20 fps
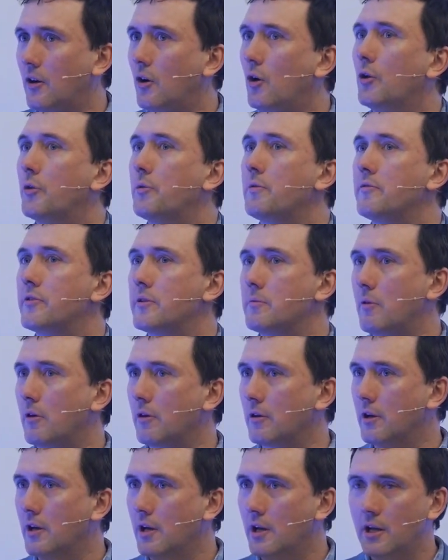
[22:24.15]
All three of them
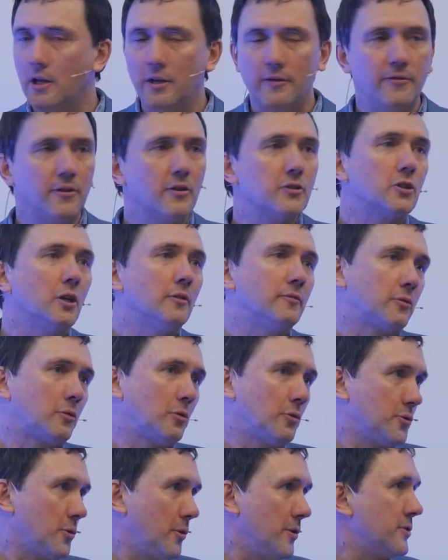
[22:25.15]
are
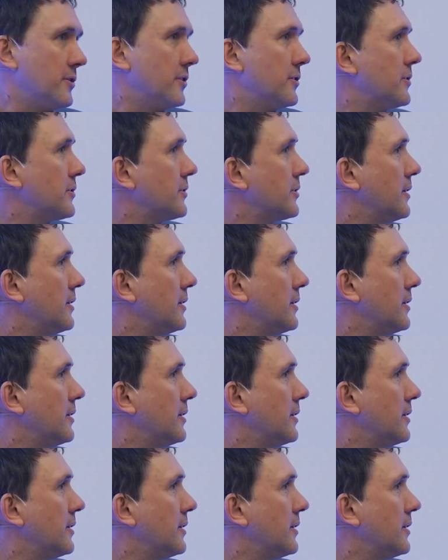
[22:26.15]
philosophical choices.